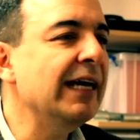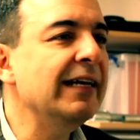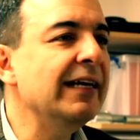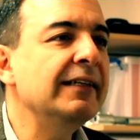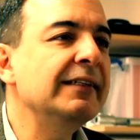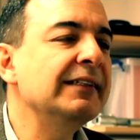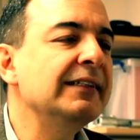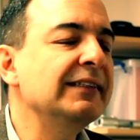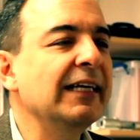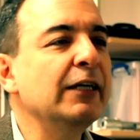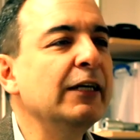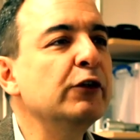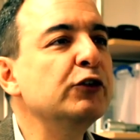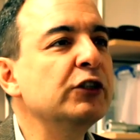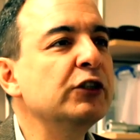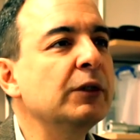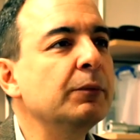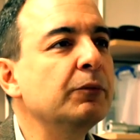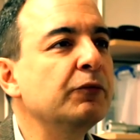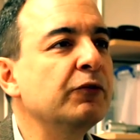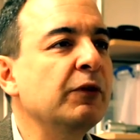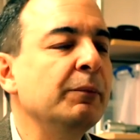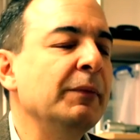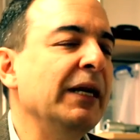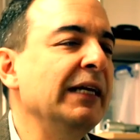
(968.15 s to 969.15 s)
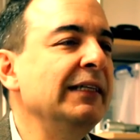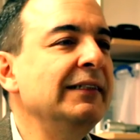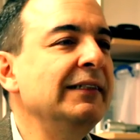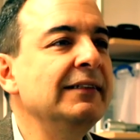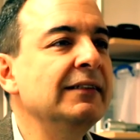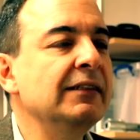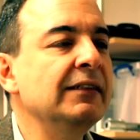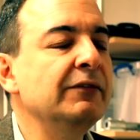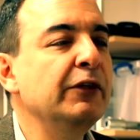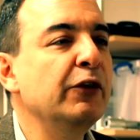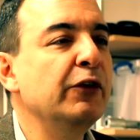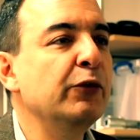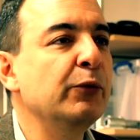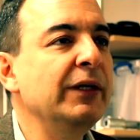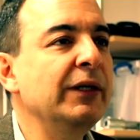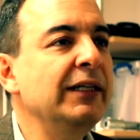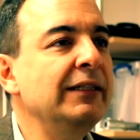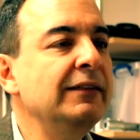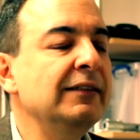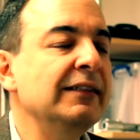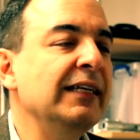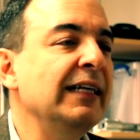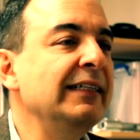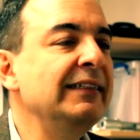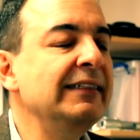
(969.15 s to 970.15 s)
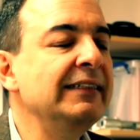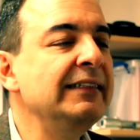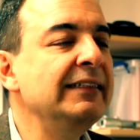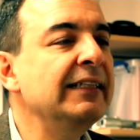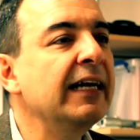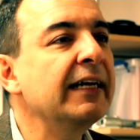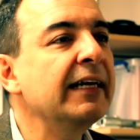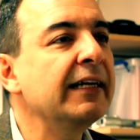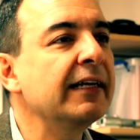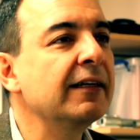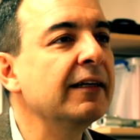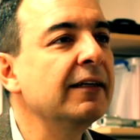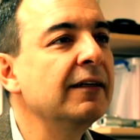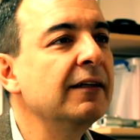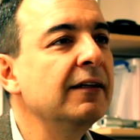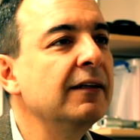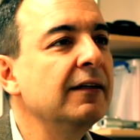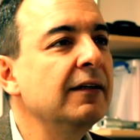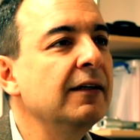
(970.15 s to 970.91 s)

had a dictatorship from 1973 to 1990.